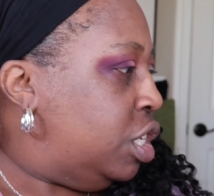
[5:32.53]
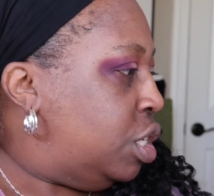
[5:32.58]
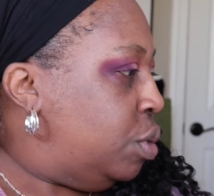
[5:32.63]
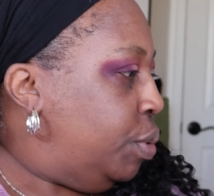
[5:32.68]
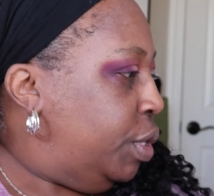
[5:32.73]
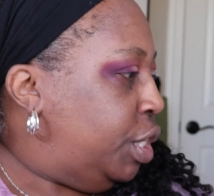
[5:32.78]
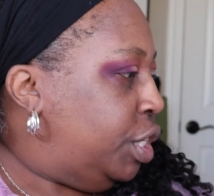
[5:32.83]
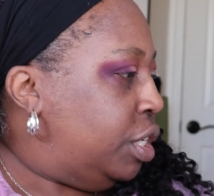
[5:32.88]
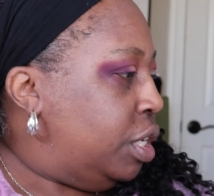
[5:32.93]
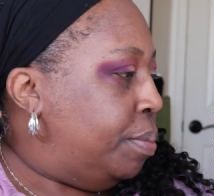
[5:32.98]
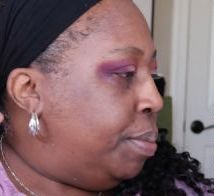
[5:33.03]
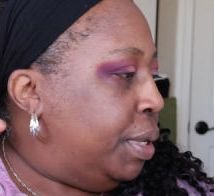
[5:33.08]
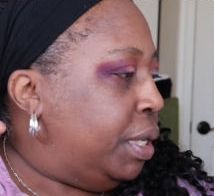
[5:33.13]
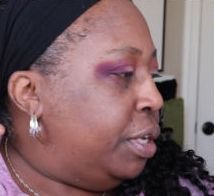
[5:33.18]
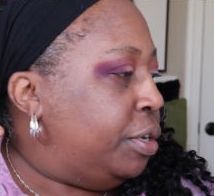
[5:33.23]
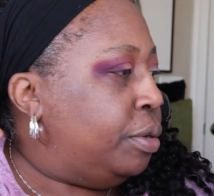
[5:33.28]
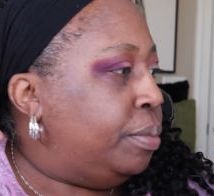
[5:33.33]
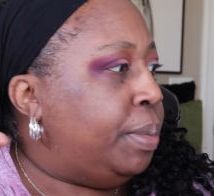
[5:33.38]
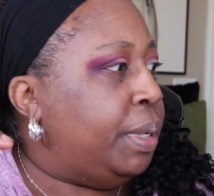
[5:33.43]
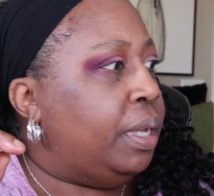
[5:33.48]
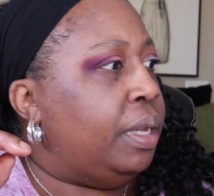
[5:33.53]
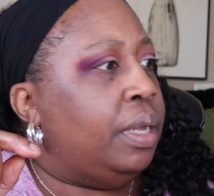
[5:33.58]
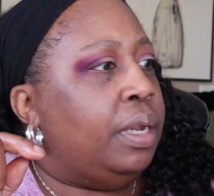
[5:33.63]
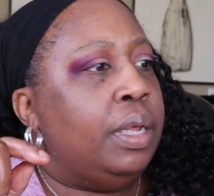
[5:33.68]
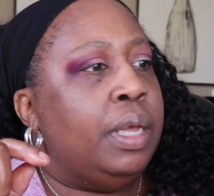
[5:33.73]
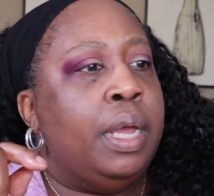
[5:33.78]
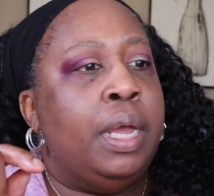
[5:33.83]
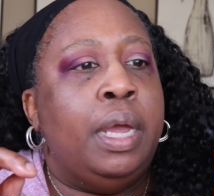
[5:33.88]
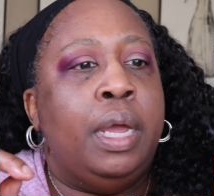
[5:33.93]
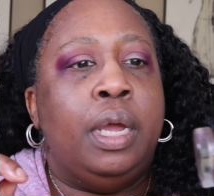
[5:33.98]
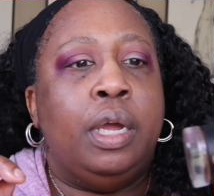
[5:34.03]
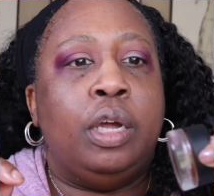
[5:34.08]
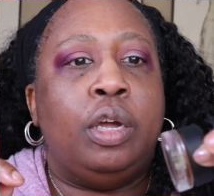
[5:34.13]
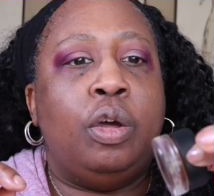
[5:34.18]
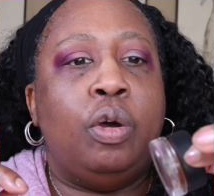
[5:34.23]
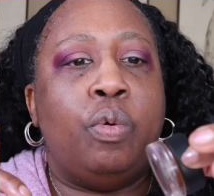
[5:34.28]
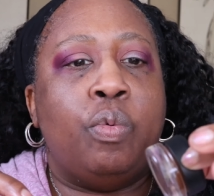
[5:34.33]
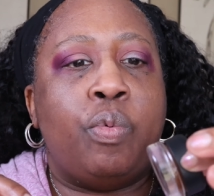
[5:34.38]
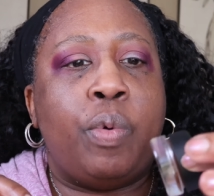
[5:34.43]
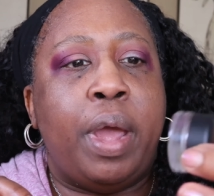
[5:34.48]
switch it up a little bit,
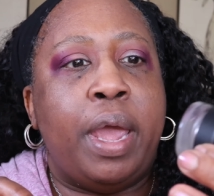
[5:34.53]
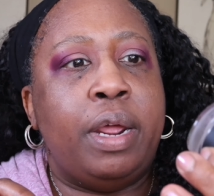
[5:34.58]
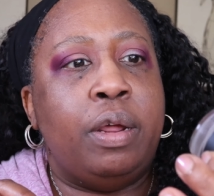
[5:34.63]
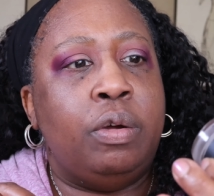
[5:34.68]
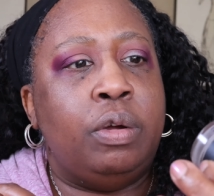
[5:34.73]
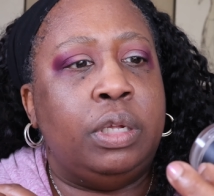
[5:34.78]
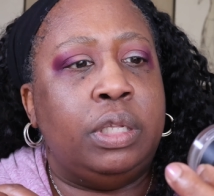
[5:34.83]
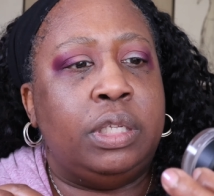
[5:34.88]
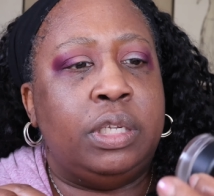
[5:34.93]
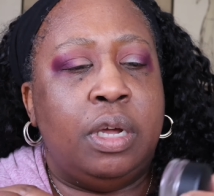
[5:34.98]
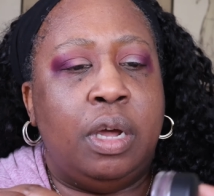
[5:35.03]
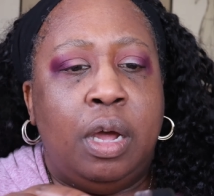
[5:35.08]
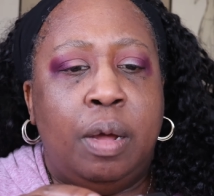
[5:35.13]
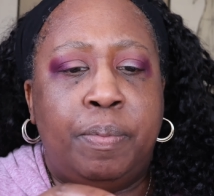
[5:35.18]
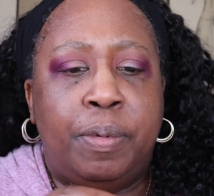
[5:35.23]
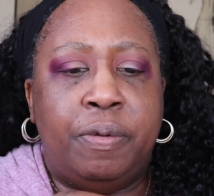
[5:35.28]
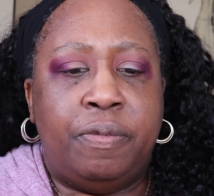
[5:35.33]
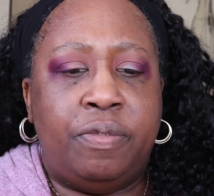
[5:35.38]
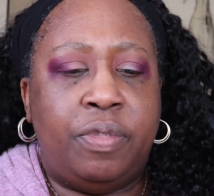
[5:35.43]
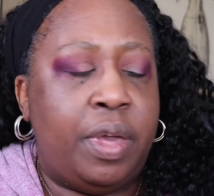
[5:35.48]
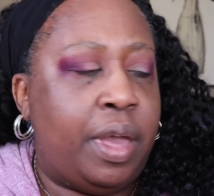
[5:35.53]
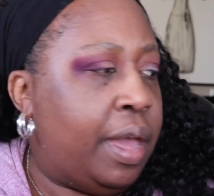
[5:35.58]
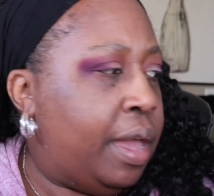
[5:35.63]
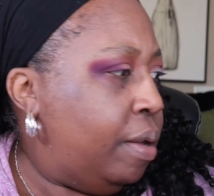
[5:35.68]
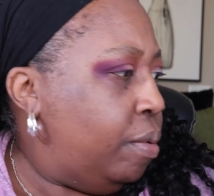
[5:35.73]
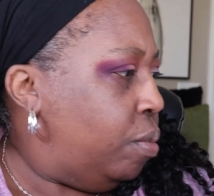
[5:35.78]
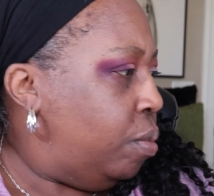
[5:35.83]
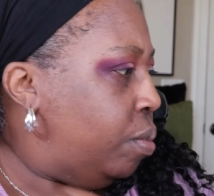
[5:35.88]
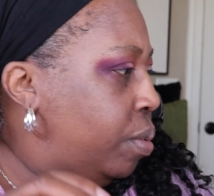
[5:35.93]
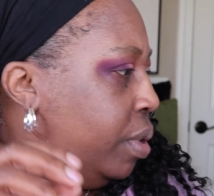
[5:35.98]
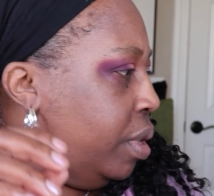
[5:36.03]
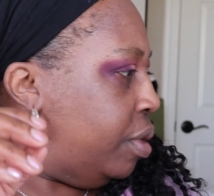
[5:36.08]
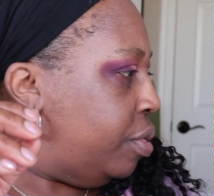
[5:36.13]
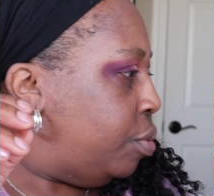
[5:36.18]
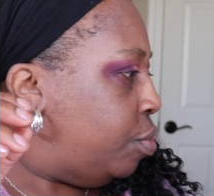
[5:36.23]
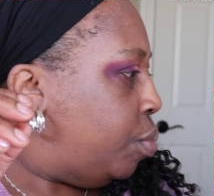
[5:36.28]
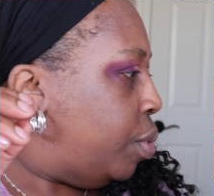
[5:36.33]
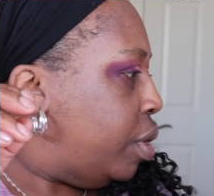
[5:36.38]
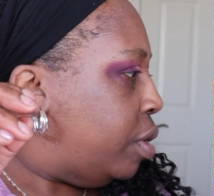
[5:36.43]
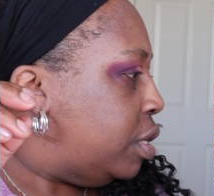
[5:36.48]
go right on top of that
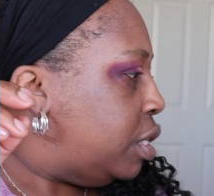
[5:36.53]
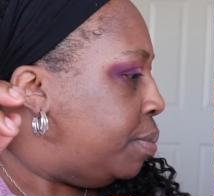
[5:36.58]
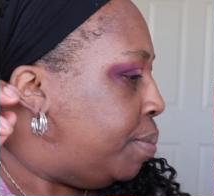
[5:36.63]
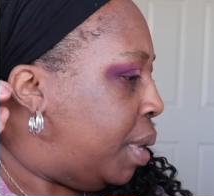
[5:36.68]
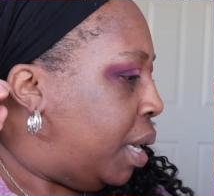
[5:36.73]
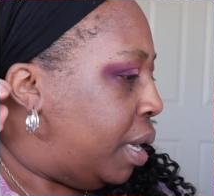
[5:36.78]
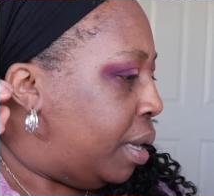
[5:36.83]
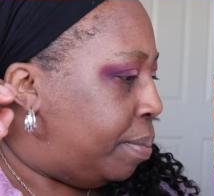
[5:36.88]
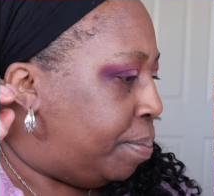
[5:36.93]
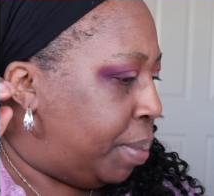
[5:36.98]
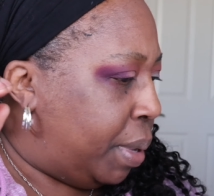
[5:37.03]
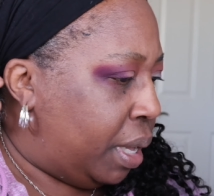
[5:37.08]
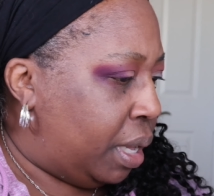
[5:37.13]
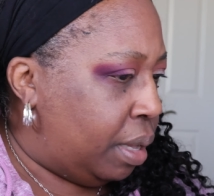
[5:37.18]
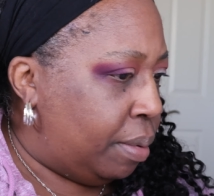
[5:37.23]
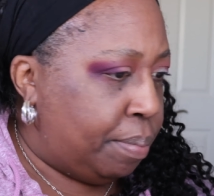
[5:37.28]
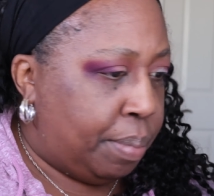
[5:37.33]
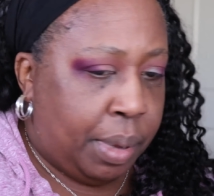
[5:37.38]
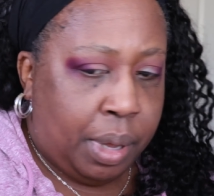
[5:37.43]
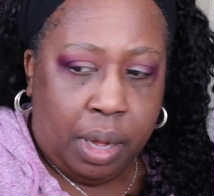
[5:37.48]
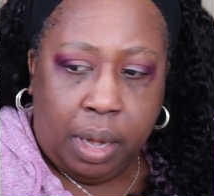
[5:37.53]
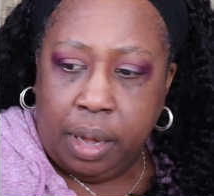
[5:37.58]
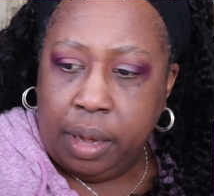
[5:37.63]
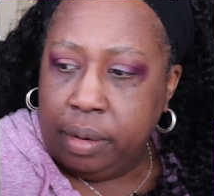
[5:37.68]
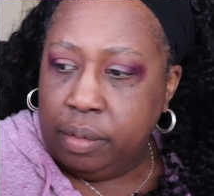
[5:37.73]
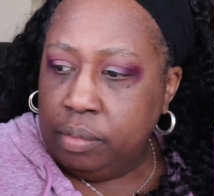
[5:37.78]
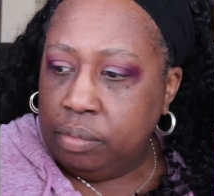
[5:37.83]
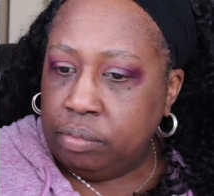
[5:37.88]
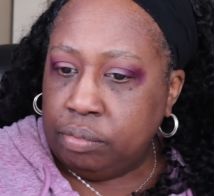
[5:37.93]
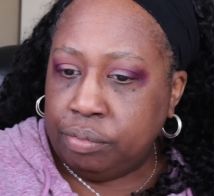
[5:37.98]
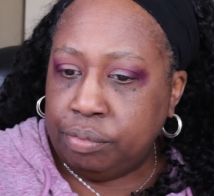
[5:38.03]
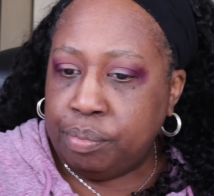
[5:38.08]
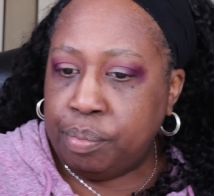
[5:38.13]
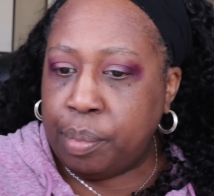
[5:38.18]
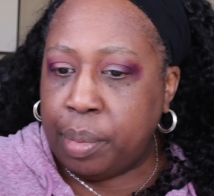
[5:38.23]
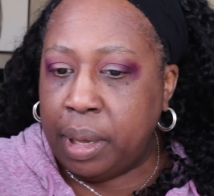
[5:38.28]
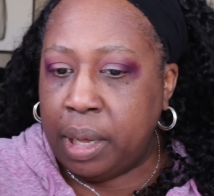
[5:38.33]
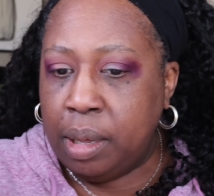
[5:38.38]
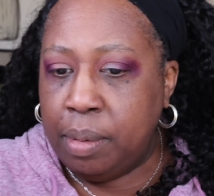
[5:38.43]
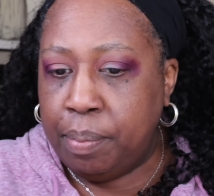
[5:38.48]
with, where's my paint pot?
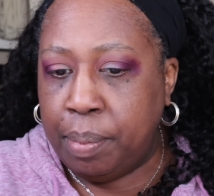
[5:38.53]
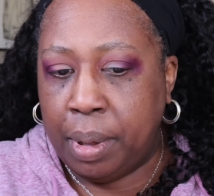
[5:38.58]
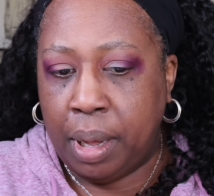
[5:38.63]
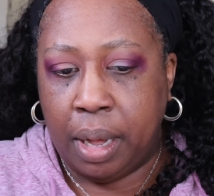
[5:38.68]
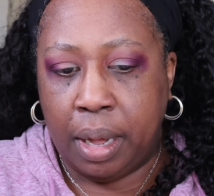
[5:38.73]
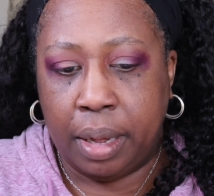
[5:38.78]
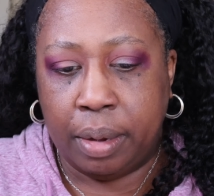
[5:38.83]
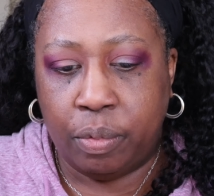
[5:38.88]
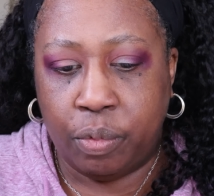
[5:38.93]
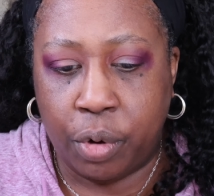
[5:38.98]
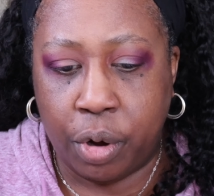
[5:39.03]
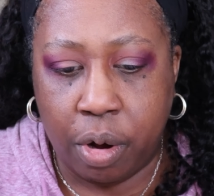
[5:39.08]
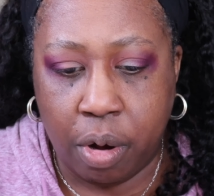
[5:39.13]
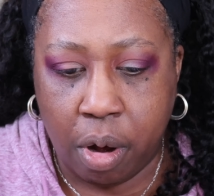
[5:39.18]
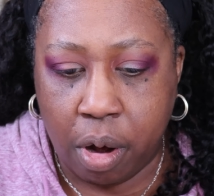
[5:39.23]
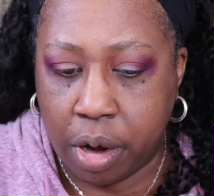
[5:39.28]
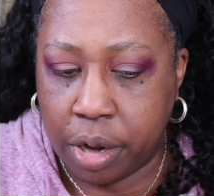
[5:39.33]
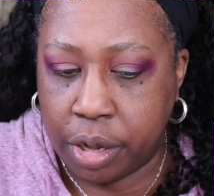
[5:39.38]
Paint pot, where are